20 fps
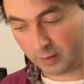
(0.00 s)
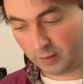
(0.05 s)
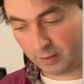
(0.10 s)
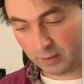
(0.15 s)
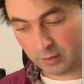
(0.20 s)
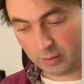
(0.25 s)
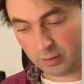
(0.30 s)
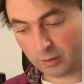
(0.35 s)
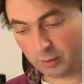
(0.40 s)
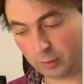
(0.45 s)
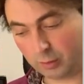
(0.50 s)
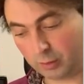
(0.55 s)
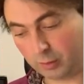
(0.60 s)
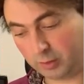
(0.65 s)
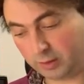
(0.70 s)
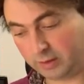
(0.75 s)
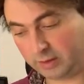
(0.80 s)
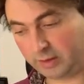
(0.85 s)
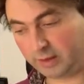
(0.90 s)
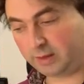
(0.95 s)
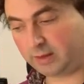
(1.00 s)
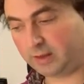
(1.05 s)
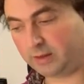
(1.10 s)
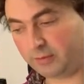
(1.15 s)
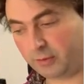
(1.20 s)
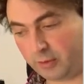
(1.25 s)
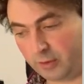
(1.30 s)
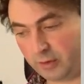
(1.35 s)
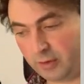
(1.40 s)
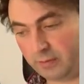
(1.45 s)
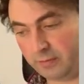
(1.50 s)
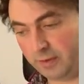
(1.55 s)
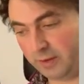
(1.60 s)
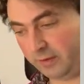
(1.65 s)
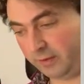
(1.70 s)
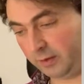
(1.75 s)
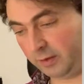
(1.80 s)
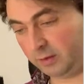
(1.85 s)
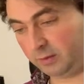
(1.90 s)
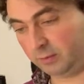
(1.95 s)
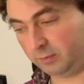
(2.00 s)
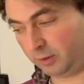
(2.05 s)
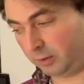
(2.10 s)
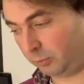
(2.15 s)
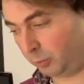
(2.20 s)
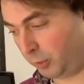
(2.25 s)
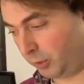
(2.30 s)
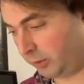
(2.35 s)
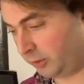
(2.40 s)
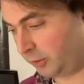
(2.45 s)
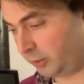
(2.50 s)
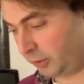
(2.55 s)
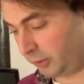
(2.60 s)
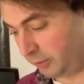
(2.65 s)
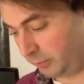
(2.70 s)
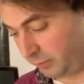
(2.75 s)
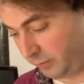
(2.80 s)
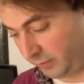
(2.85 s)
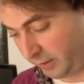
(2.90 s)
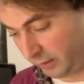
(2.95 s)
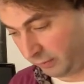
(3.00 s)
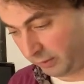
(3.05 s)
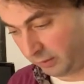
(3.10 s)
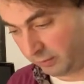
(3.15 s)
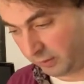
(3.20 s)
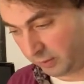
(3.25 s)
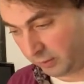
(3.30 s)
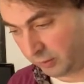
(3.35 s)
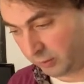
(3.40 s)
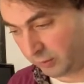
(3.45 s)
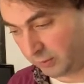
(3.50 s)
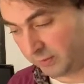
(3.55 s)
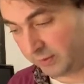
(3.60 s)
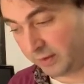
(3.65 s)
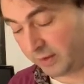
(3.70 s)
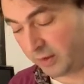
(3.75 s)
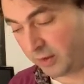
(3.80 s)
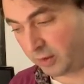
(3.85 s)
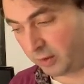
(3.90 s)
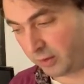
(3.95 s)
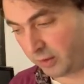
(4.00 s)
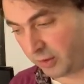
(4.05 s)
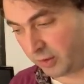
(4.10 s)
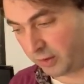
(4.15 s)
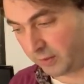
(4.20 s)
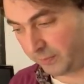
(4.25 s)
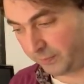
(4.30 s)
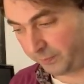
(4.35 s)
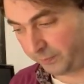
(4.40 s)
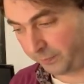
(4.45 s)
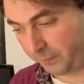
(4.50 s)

So that leaves us with one more term that we want to discuss.